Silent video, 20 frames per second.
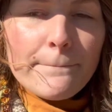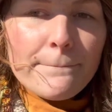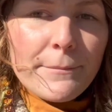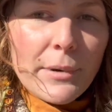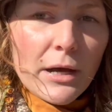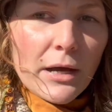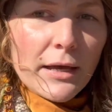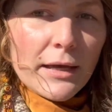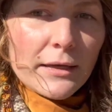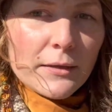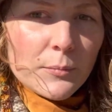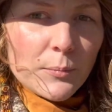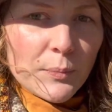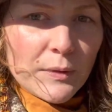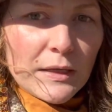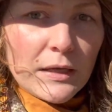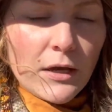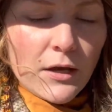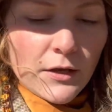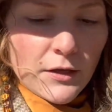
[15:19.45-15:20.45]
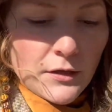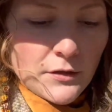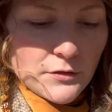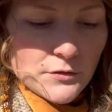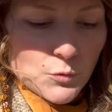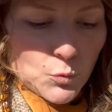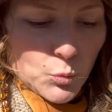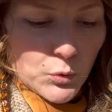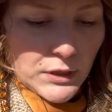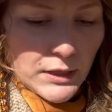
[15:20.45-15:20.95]
But
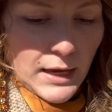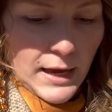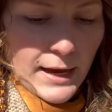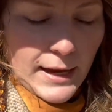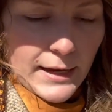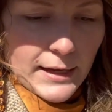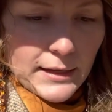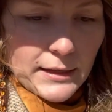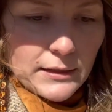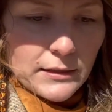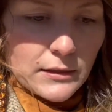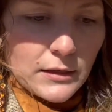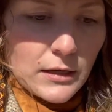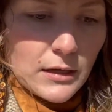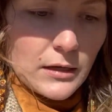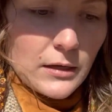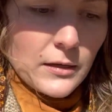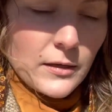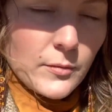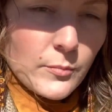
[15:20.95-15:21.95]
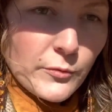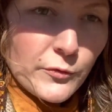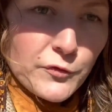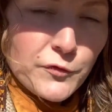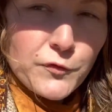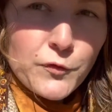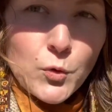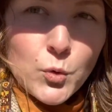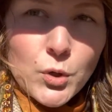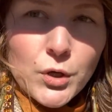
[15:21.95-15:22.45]
because we had
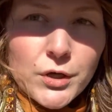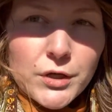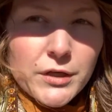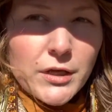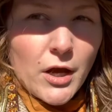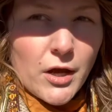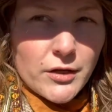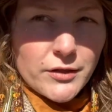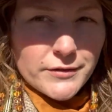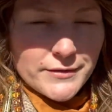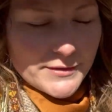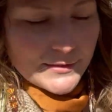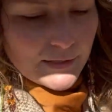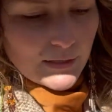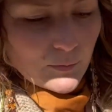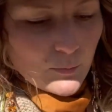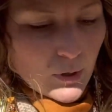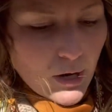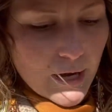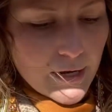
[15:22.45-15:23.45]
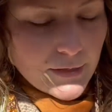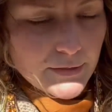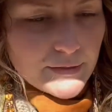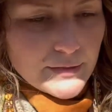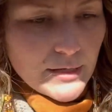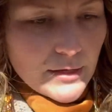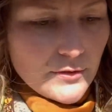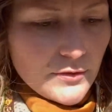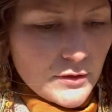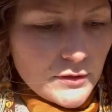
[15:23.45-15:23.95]
4 young sea brights,
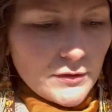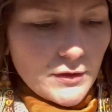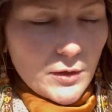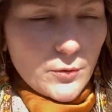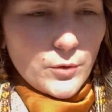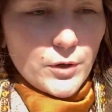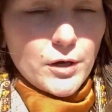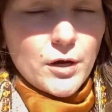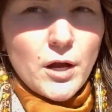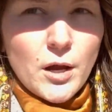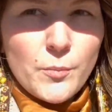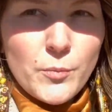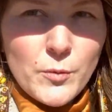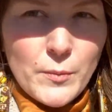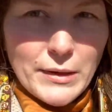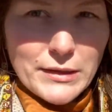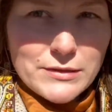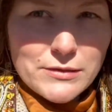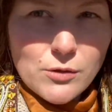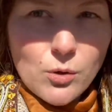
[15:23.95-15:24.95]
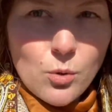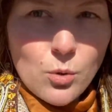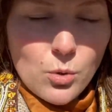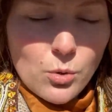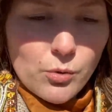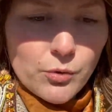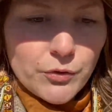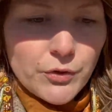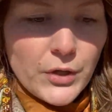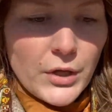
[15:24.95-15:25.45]
I think they were a couple months
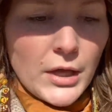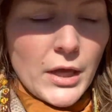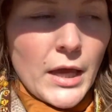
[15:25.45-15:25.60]
old,